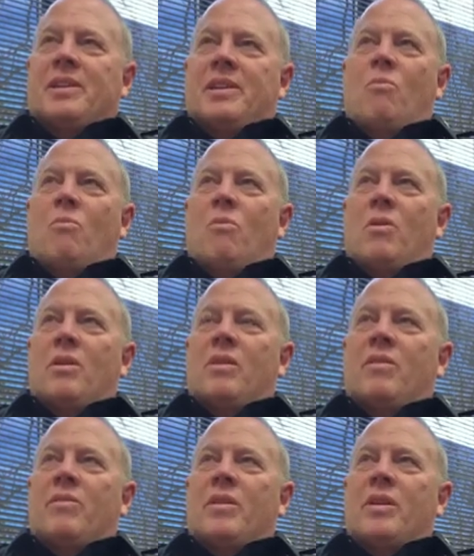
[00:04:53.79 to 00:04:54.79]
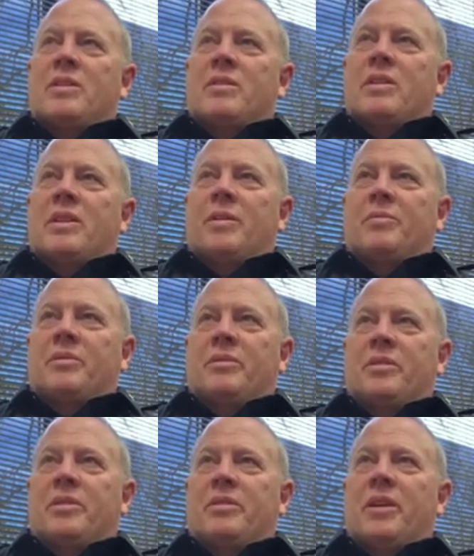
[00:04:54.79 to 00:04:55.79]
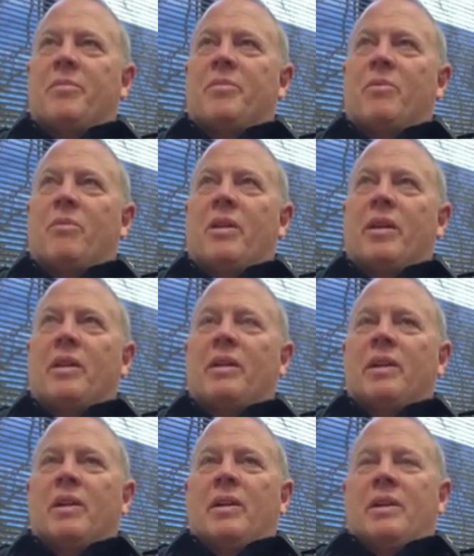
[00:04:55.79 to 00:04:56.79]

One of the things that absolutely shaped the way